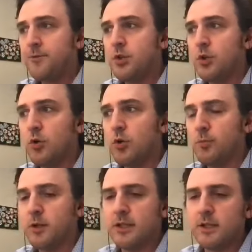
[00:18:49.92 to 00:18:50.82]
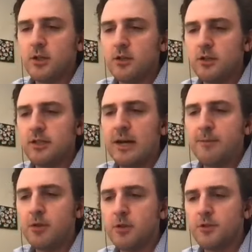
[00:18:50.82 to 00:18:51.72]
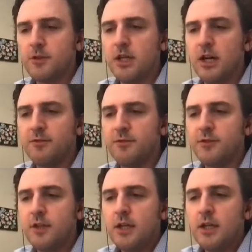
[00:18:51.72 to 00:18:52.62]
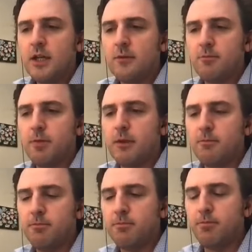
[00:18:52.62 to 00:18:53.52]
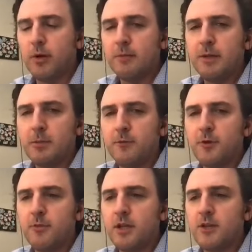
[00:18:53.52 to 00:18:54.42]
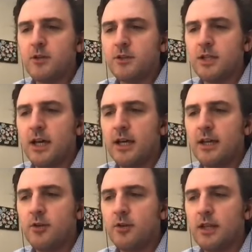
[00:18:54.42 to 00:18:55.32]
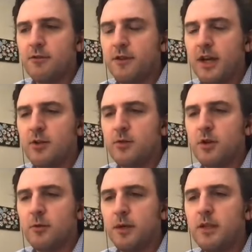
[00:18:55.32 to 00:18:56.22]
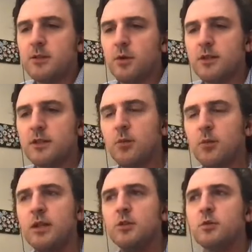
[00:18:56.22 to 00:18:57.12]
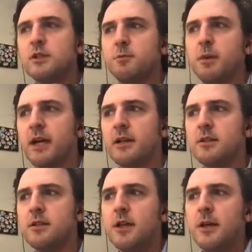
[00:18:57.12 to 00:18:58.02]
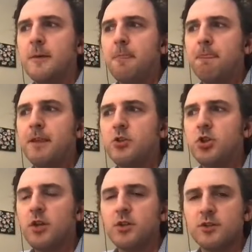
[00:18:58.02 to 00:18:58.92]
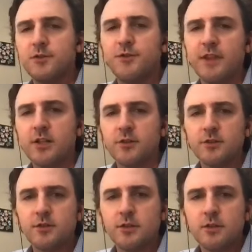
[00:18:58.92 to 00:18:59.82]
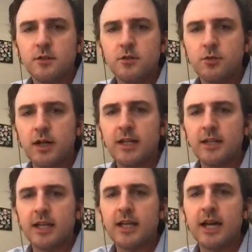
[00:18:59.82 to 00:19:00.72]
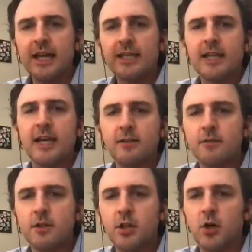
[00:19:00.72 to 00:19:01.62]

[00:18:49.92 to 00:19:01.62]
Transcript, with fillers: do political or topical stuff and and bring people from the other side or like factor in their opinions where it's like we need to respect each other's fears right like i get you